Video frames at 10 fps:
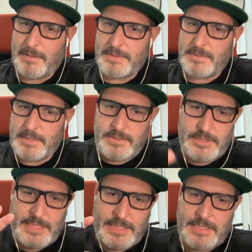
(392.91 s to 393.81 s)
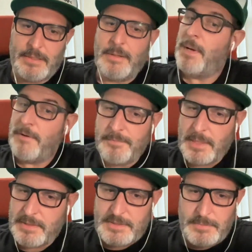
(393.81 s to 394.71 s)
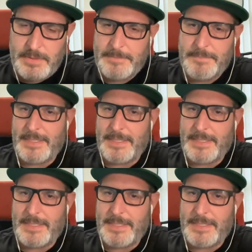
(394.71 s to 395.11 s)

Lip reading: It wasn't like, check this out, apart from Koh Samui.